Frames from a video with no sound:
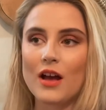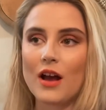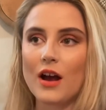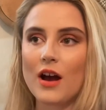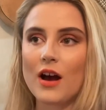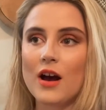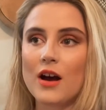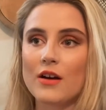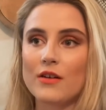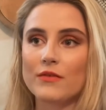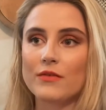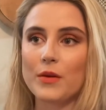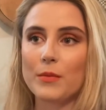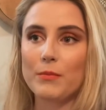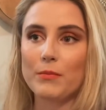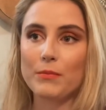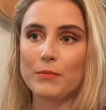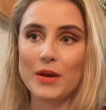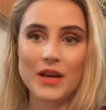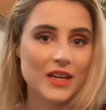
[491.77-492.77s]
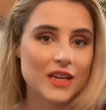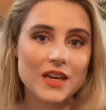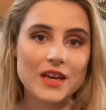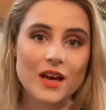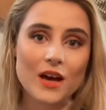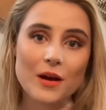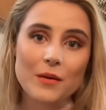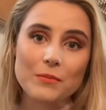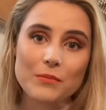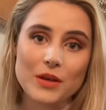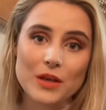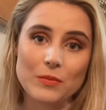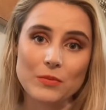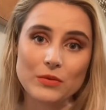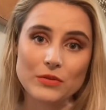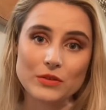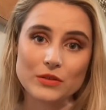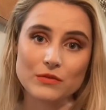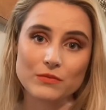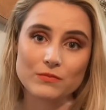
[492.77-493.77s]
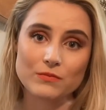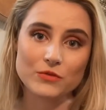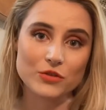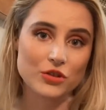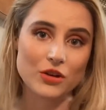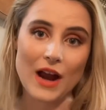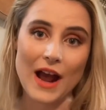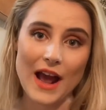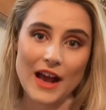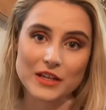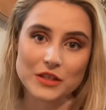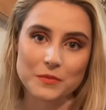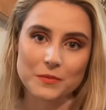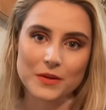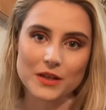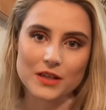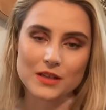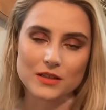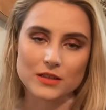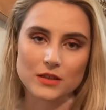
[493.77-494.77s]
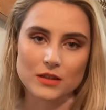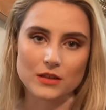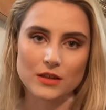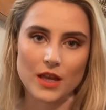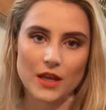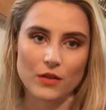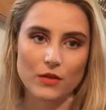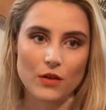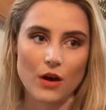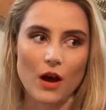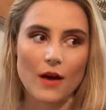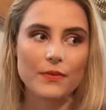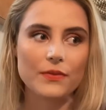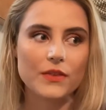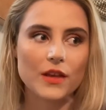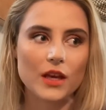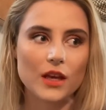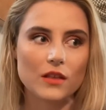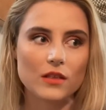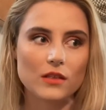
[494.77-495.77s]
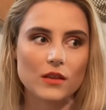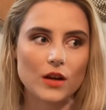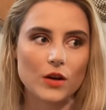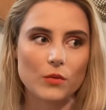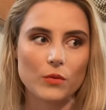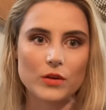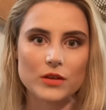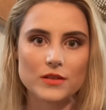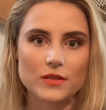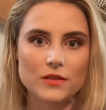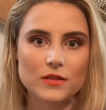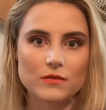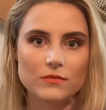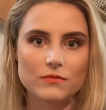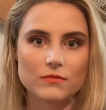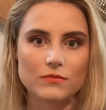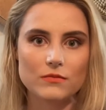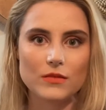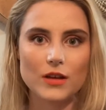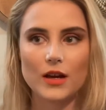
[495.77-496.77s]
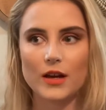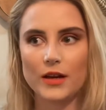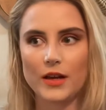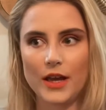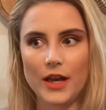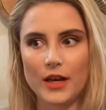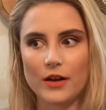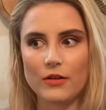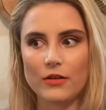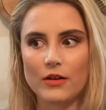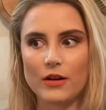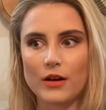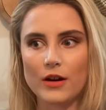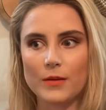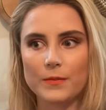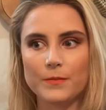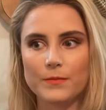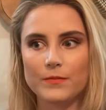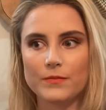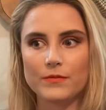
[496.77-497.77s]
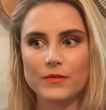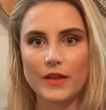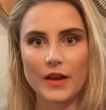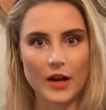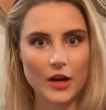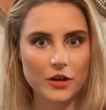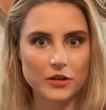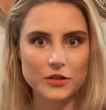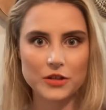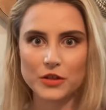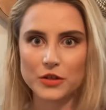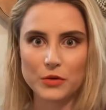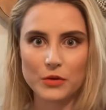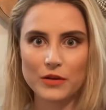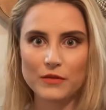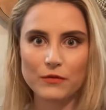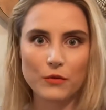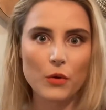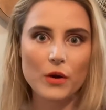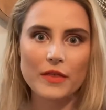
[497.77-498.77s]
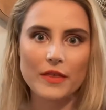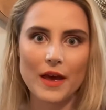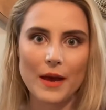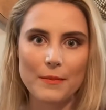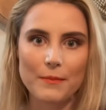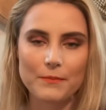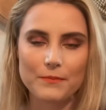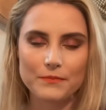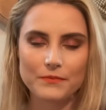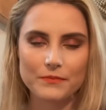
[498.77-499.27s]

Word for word: of picking up people's trash because they thought that there was a caterer there to do it for them.